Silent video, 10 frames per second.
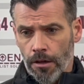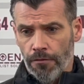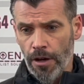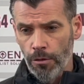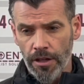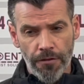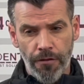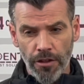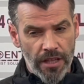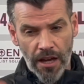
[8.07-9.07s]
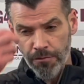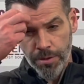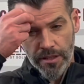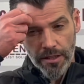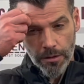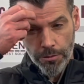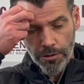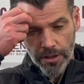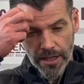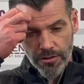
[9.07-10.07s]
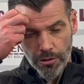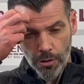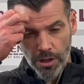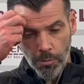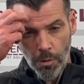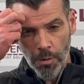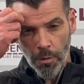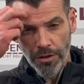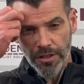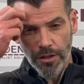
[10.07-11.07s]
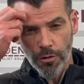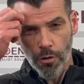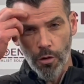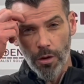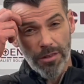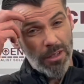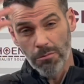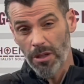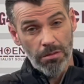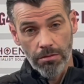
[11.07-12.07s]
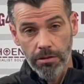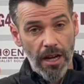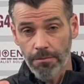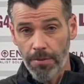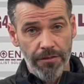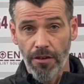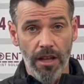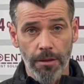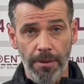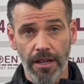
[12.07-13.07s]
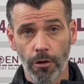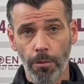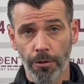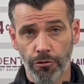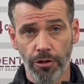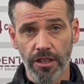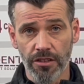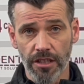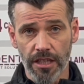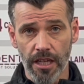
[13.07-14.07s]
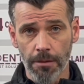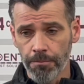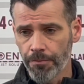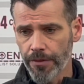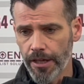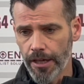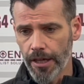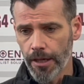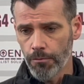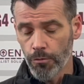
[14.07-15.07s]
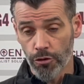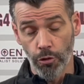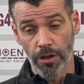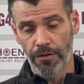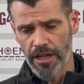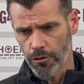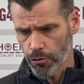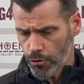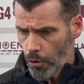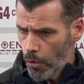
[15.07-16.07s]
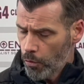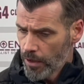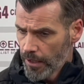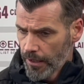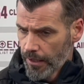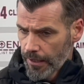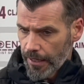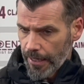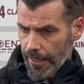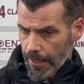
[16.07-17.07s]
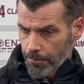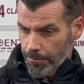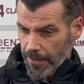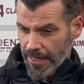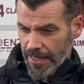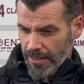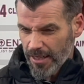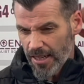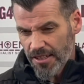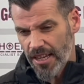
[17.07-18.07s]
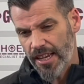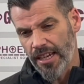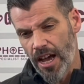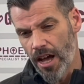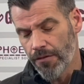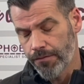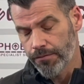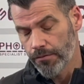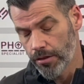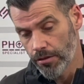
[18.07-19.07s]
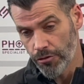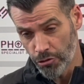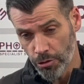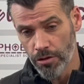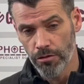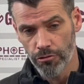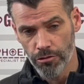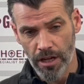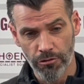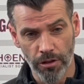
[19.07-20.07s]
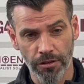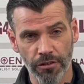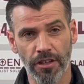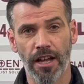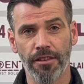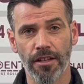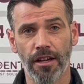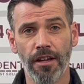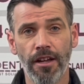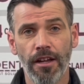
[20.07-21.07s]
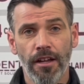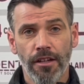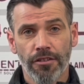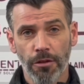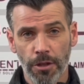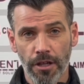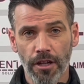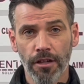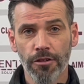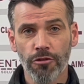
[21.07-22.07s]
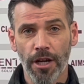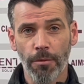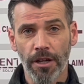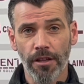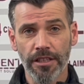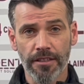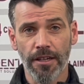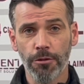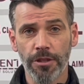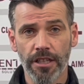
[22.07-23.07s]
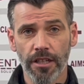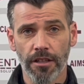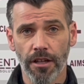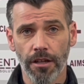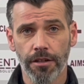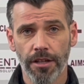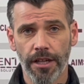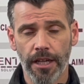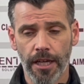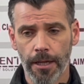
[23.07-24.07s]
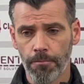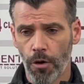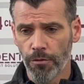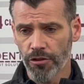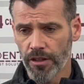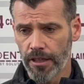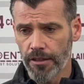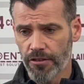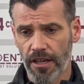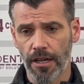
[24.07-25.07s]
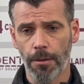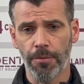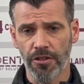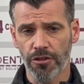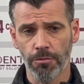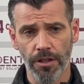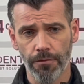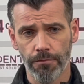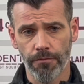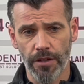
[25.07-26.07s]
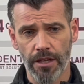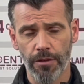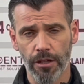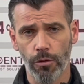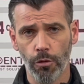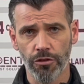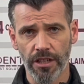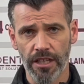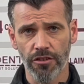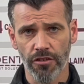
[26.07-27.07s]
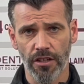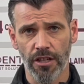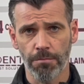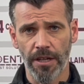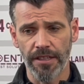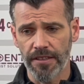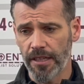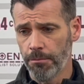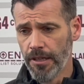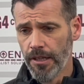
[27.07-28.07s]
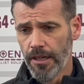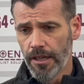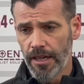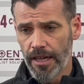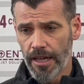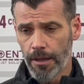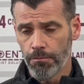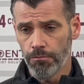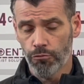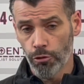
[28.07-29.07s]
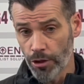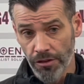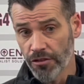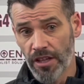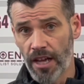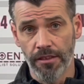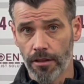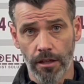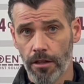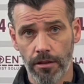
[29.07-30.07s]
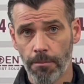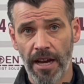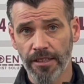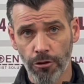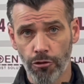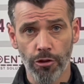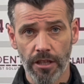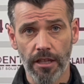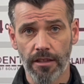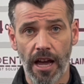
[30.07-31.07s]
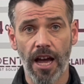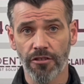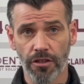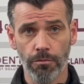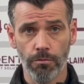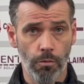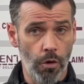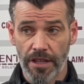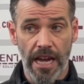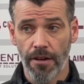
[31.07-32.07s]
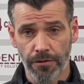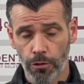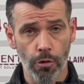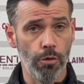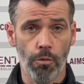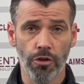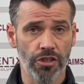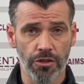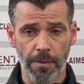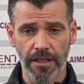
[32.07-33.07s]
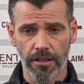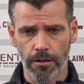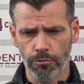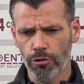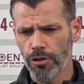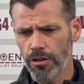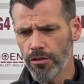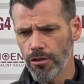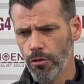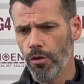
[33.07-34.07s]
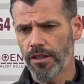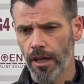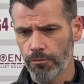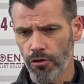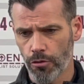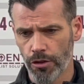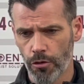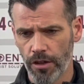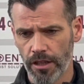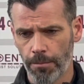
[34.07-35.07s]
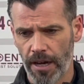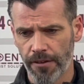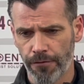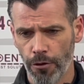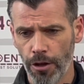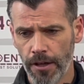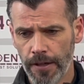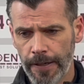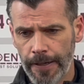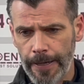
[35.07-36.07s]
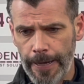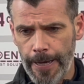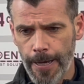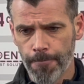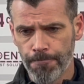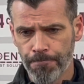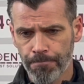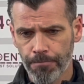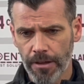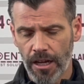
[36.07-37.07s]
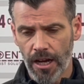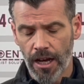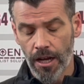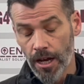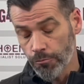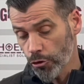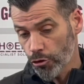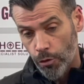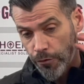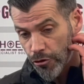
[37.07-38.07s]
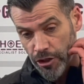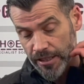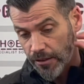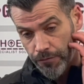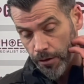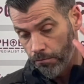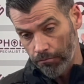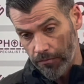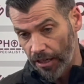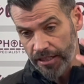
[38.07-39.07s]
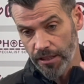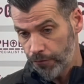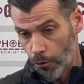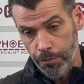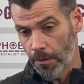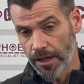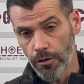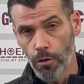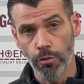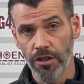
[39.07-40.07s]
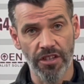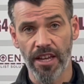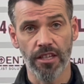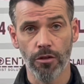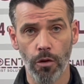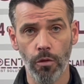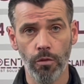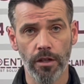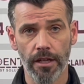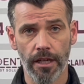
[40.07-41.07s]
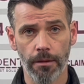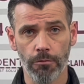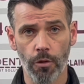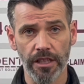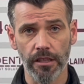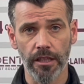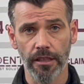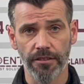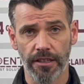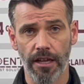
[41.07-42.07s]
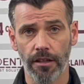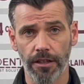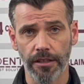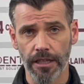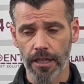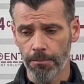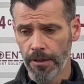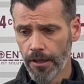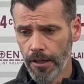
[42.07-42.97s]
Felt that in the first half in particular we really executed what we wanted to do. I think we had by far the better opportunities in the game. We scored a very good goal. And then in the second half, as you guys will understand, that Celtic are trying to win a league title here, and they're obviously sitting in a position where they're very, very close to Rangers at this minute in time. So you understand the magnitude of the task and what they have to do and what's expected of them. So you know at times you're going to go into the back foot. I'm just so frustrated from the 94th minute goal, the second goal, quite clearly is the killer in the game.